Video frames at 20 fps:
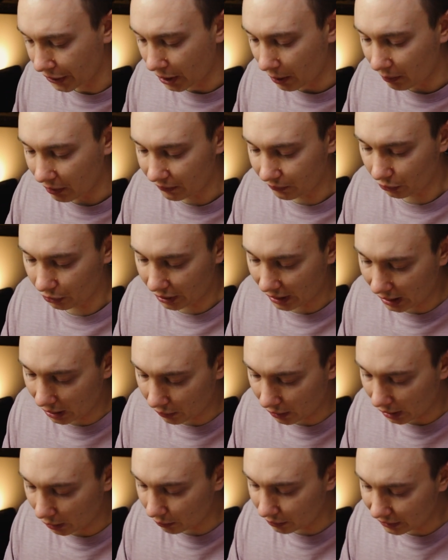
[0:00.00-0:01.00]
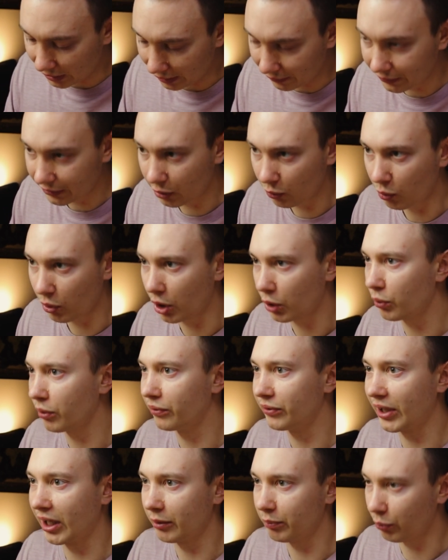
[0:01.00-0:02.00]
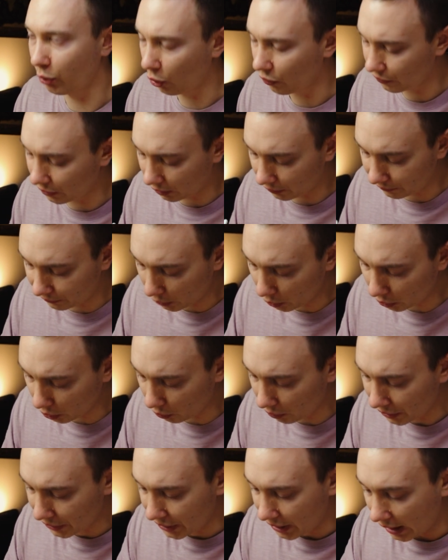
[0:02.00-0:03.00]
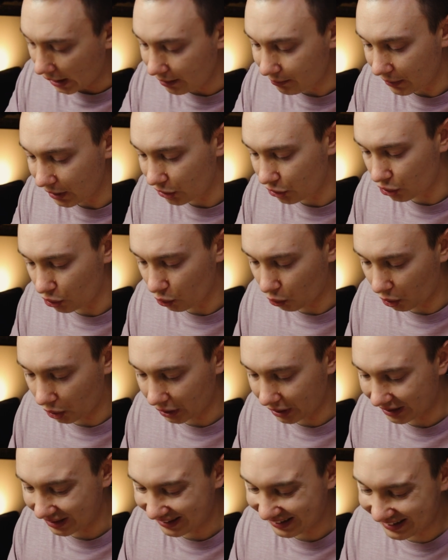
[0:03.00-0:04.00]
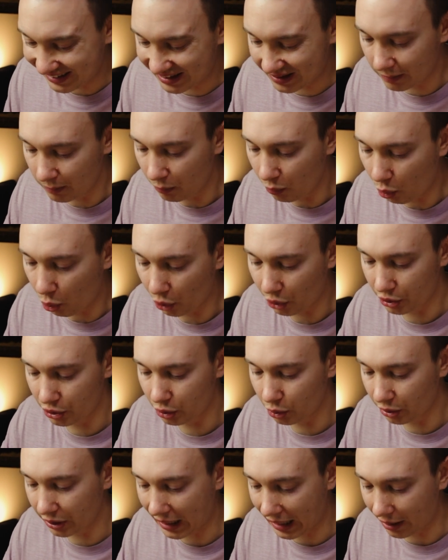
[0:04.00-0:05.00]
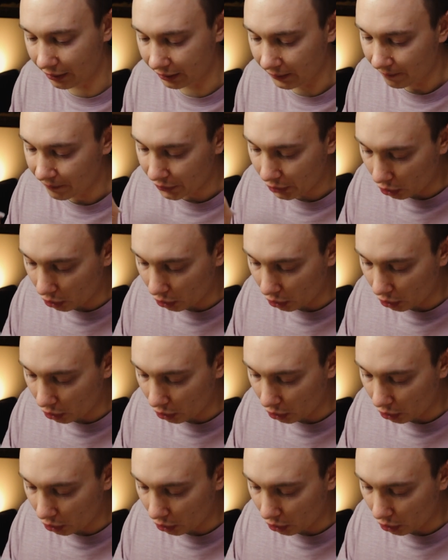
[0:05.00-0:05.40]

but for now I would definitely work with that profile photo and make sure that it's more stood out.